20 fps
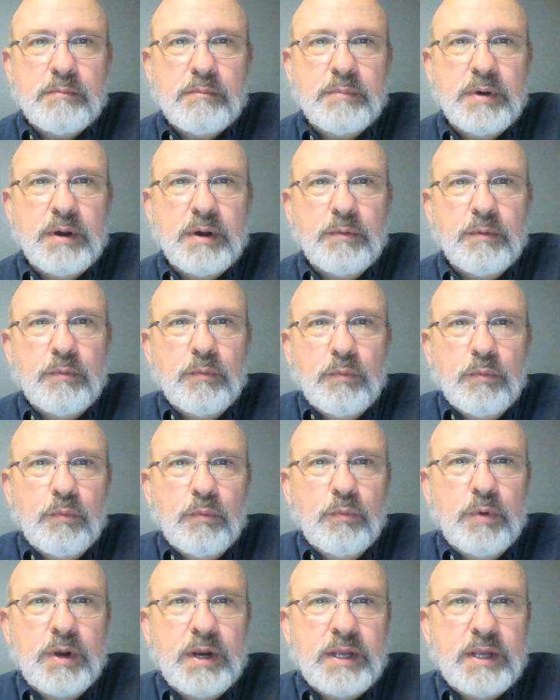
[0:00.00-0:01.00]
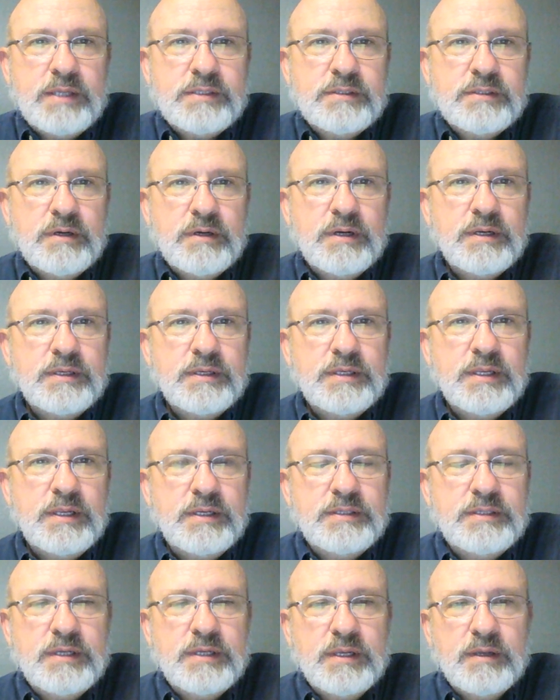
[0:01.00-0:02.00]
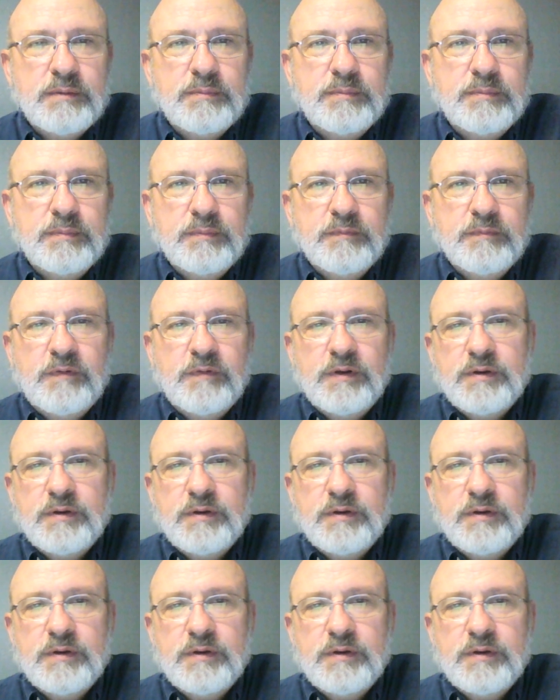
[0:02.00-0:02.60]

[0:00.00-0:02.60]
but when I started teaching a